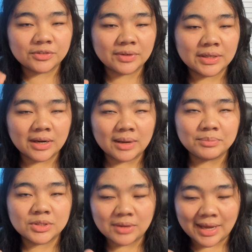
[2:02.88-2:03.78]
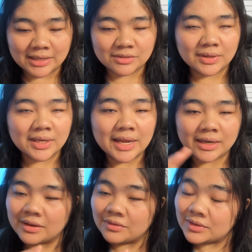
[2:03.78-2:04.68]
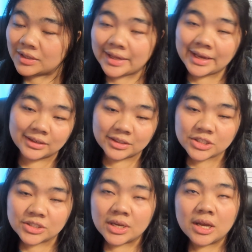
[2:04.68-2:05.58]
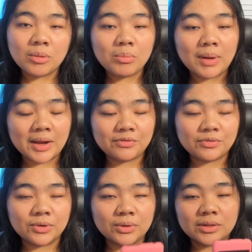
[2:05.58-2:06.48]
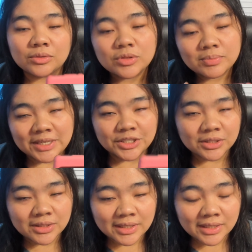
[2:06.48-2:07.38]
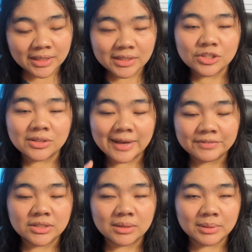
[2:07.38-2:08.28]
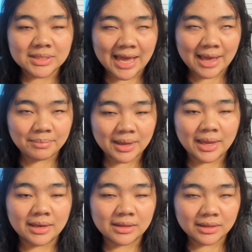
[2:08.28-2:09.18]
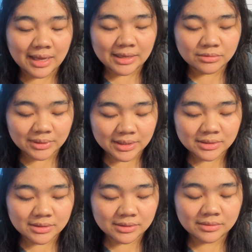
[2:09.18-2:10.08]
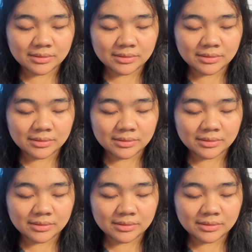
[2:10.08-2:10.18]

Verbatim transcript: finger up to activate any of the letters, but for those special keys, you'll have to double tap. And the last one is checked,